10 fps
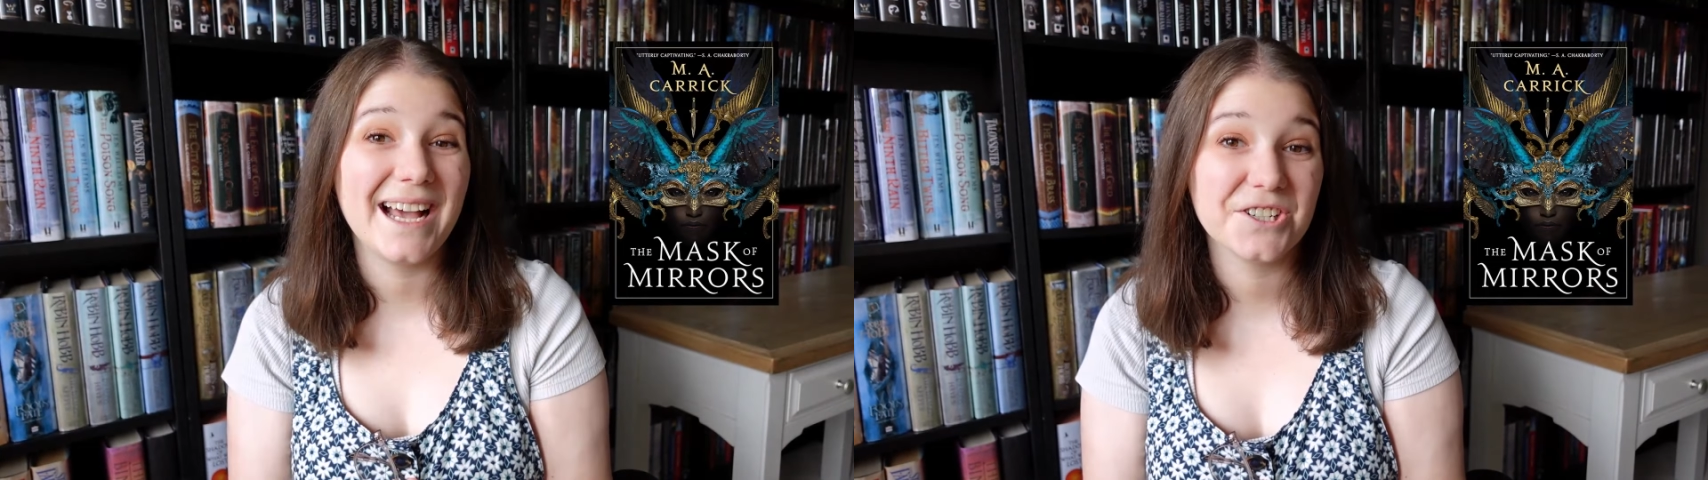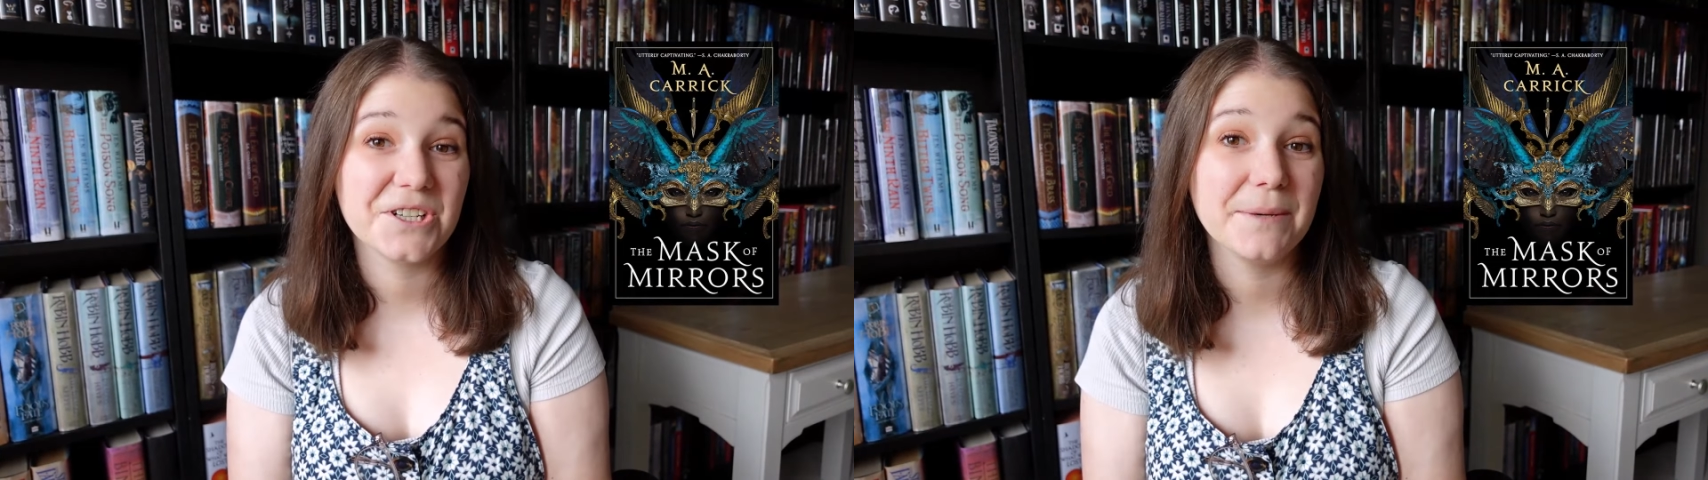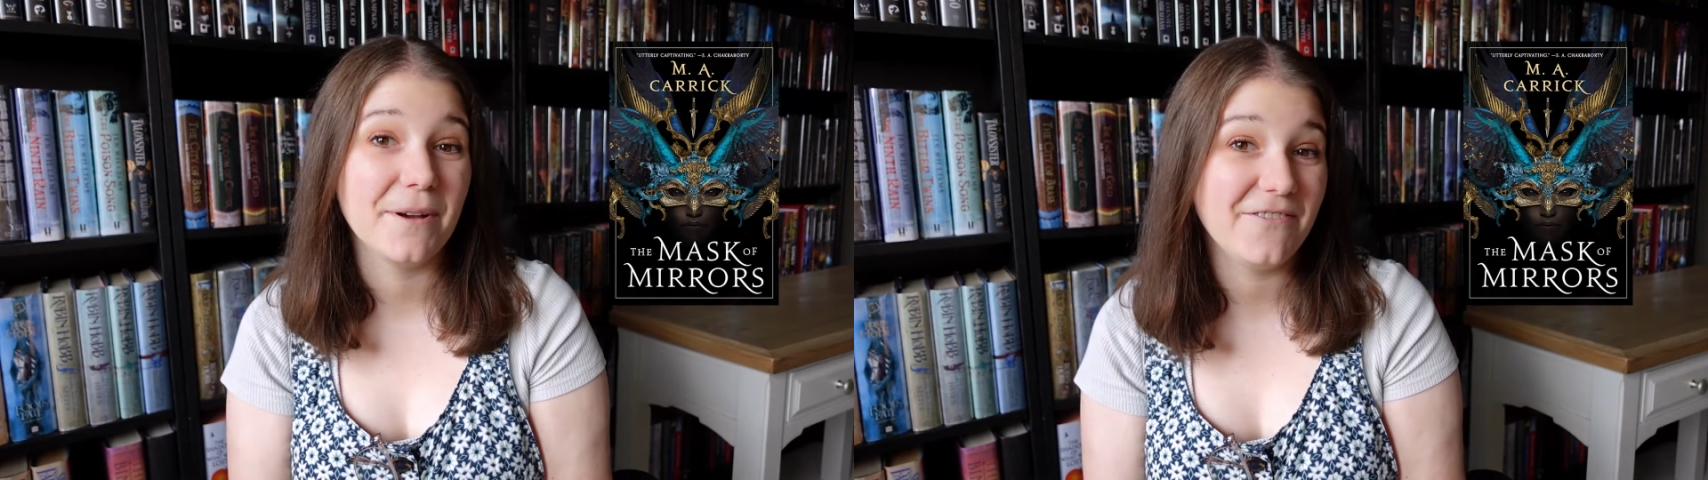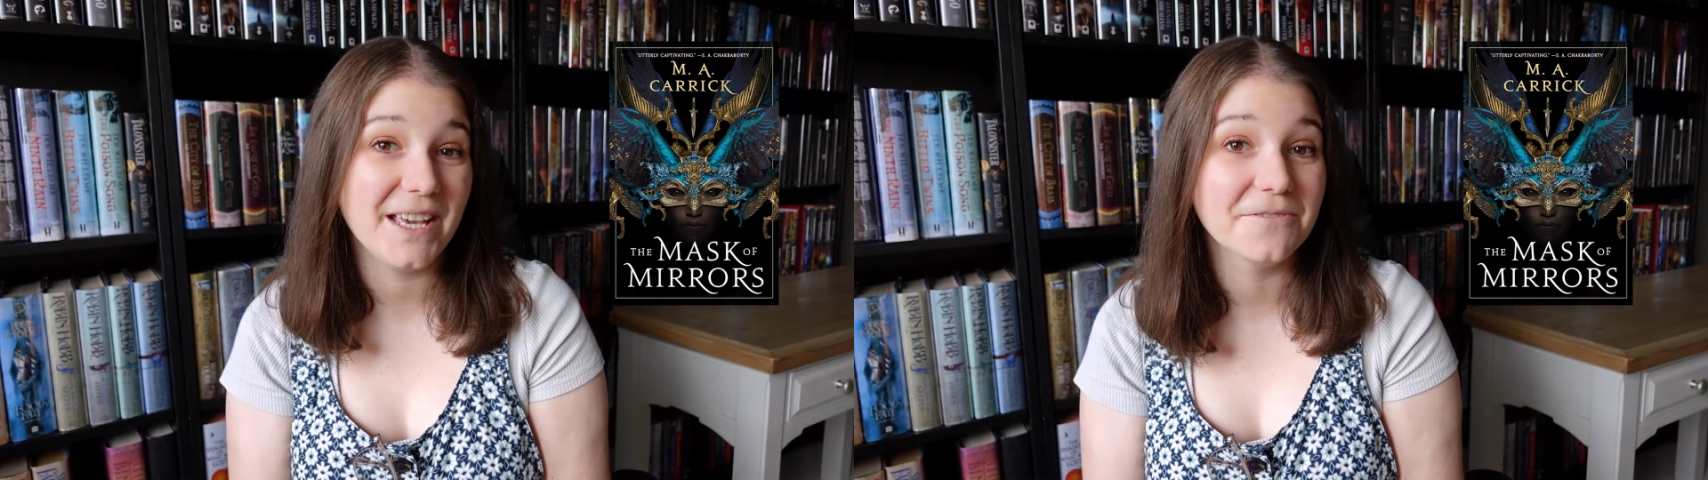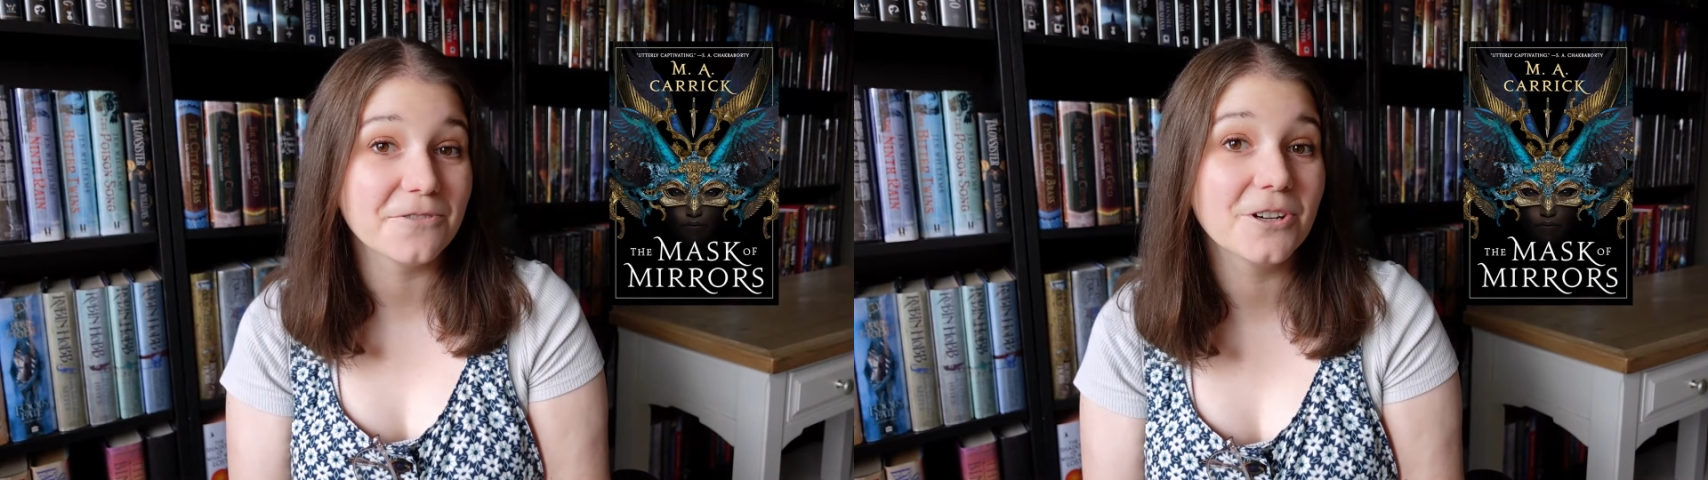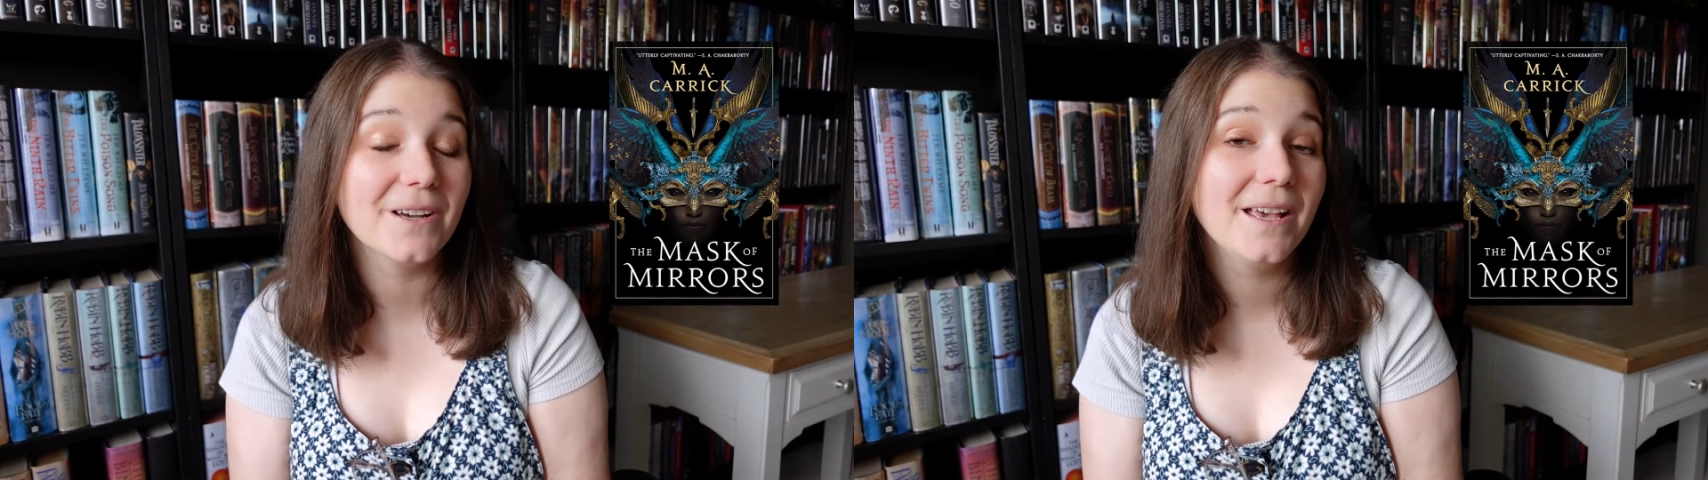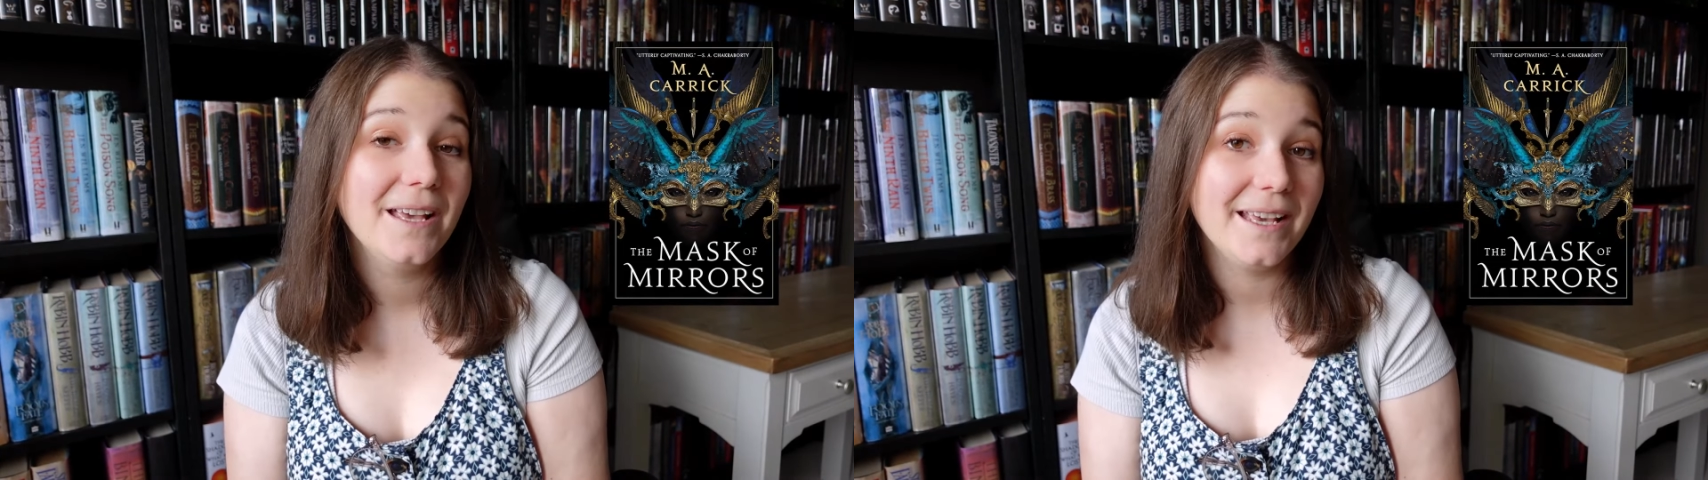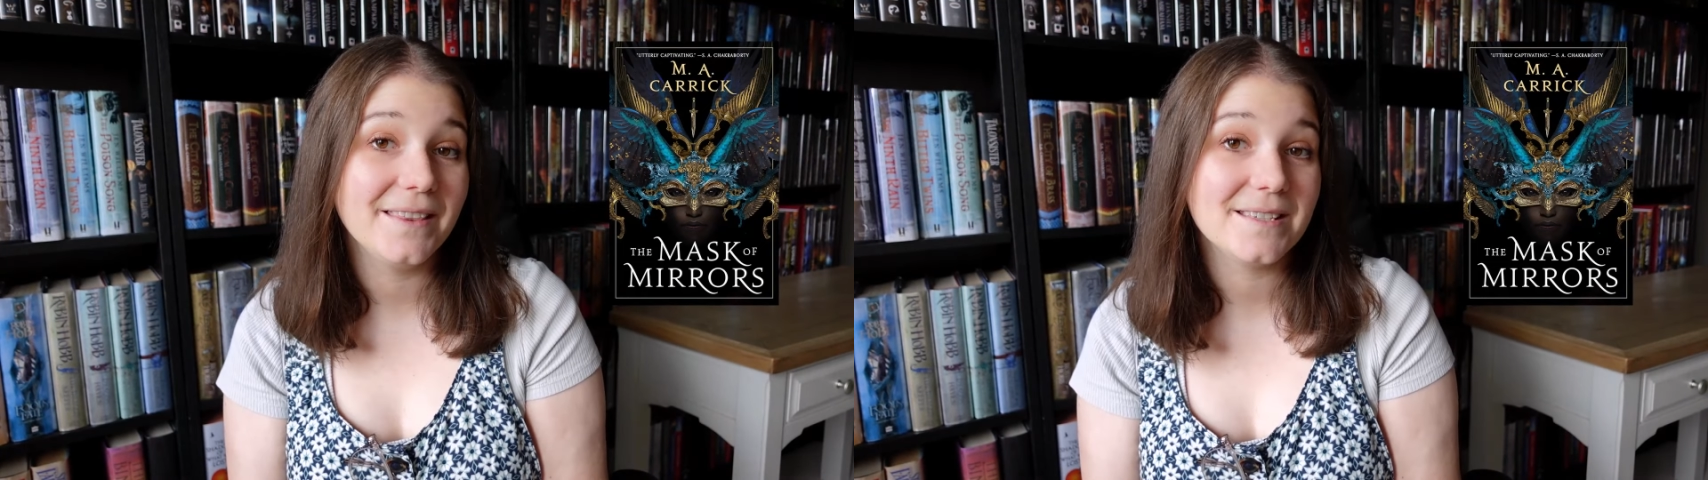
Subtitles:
actually my favourite in the